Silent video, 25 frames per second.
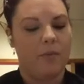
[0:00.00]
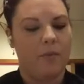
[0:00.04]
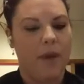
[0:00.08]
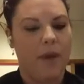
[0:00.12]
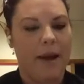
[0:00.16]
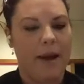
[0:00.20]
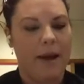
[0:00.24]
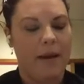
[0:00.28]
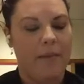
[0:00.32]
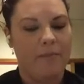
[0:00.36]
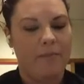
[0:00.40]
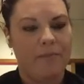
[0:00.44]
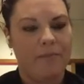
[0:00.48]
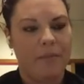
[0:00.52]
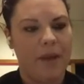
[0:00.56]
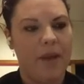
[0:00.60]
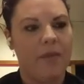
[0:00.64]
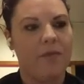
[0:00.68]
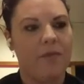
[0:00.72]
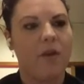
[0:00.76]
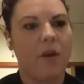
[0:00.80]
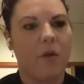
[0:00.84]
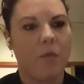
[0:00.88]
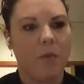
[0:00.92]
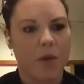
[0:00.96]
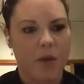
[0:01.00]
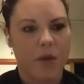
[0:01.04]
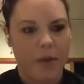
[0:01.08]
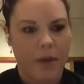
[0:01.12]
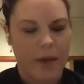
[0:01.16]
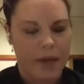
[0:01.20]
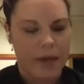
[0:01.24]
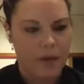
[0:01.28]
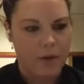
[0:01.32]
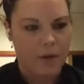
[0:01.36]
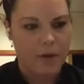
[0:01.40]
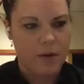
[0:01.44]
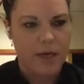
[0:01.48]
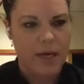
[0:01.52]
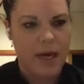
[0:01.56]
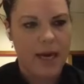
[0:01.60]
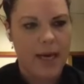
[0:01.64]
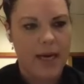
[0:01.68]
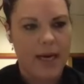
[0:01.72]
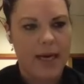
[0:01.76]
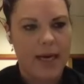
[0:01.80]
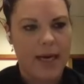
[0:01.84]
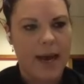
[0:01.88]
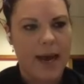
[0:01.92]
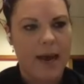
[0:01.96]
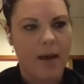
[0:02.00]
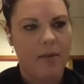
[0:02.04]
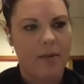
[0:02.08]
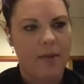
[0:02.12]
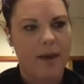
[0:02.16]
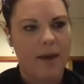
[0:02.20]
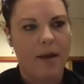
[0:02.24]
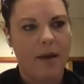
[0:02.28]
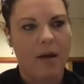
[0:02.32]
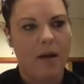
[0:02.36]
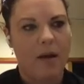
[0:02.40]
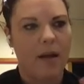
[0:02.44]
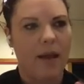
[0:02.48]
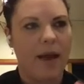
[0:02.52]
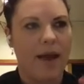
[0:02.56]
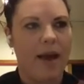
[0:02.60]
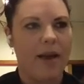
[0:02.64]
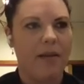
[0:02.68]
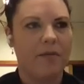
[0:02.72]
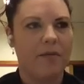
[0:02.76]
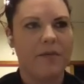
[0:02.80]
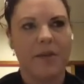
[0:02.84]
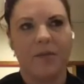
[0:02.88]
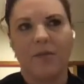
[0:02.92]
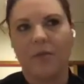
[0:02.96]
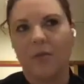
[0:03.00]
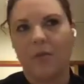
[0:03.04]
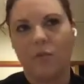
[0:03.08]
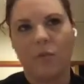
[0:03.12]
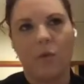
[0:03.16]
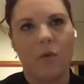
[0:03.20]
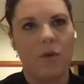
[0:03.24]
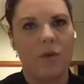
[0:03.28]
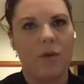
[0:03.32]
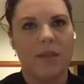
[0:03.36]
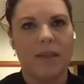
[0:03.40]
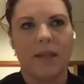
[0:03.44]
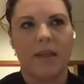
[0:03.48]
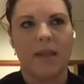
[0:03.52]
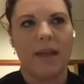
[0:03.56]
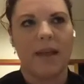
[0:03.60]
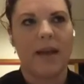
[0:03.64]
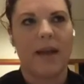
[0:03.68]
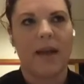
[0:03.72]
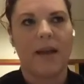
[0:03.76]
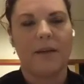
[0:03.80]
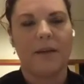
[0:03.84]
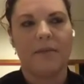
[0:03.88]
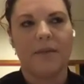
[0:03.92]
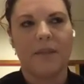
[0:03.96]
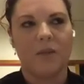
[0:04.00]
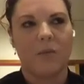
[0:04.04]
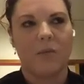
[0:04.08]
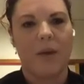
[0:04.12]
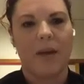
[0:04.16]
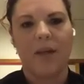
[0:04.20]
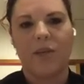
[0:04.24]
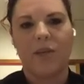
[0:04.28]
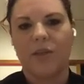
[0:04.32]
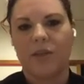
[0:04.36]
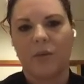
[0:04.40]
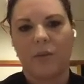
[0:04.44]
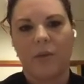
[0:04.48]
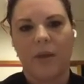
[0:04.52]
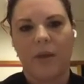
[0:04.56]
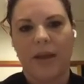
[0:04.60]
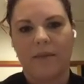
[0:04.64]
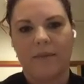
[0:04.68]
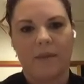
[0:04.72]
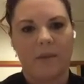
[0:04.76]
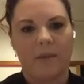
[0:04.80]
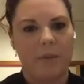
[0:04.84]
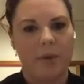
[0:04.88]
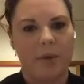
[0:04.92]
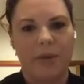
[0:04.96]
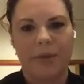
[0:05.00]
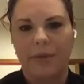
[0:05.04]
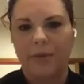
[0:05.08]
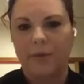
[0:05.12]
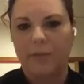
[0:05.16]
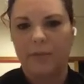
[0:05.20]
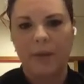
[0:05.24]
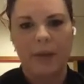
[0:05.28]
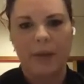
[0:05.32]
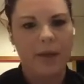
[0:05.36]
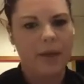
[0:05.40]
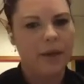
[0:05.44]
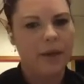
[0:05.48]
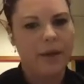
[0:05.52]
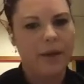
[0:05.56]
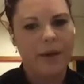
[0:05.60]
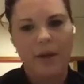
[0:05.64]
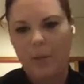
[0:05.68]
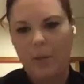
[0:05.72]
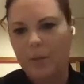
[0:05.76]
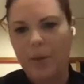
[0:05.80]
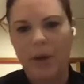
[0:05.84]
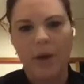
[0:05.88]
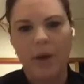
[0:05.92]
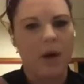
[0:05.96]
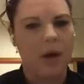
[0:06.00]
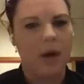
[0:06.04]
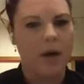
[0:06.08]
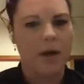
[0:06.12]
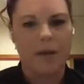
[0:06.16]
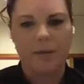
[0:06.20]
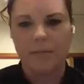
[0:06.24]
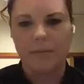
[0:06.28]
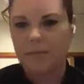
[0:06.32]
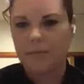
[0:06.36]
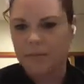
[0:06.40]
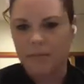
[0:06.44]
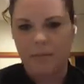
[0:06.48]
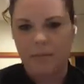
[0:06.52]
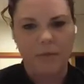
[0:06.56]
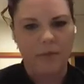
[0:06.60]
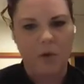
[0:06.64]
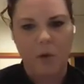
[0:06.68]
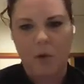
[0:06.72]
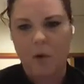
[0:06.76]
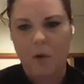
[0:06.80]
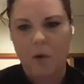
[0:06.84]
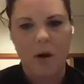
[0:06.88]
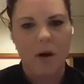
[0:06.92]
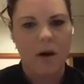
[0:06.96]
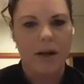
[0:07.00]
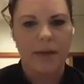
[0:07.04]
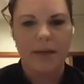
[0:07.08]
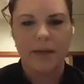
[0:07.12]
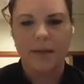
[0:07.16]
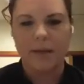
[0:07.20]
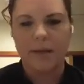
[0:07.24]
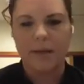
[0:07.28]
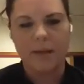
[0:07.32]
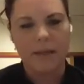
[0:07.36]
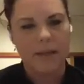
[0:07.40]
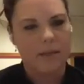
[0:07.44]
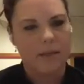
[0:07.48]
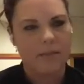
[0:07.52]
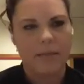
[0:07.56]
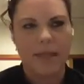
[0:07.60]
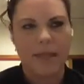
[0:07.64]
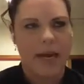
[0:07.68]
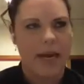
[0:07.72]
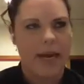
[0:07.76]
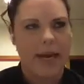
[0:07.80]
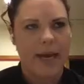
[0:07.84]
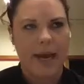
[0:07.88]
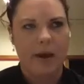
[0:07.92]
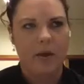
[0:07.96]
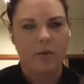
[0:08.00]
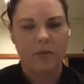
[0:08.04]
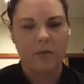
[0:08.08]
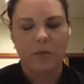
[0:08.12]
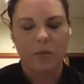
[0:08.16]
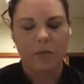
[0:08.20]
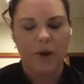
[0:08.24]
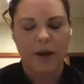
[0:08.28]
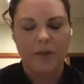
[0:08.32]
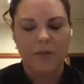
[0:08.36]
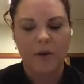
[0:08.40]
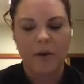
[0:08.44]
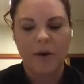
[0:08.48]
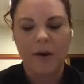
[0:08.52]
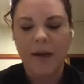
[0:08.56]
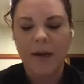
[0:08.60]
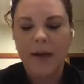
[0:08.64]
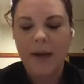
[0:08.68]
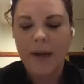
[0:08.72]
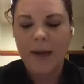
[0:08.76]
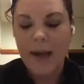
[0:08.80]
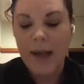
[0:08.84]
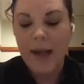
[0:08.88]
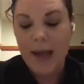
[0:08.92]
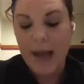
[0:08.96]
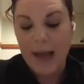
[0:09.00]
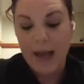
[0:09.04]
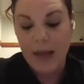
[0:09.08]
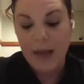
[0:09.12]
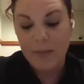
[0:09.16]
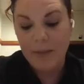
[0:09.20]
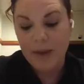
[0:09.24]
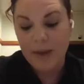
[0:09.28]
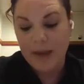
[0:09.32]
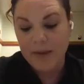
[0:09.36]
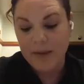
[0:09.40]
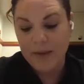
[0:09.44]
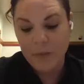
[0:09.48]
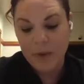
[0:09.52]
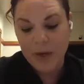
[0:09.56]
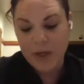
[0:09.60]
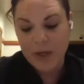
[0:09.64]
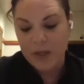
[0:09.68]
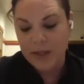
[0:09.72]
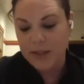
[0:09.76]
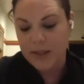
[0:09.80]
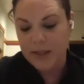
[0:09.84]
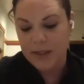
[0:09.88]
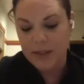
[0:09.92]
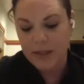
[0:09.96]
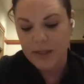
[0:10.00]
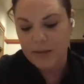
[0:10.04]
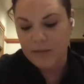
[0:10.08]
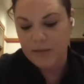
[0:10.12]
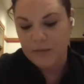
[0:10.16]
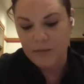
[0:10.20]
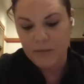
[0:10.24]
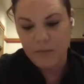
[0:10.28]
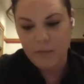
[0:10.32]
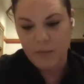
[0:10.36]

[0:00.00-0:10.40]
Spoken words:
even though we're doing indoor dining now, they all have different roles that they kind of switch. So we'll have someone do, bar and floor and takeout and whatever. And we just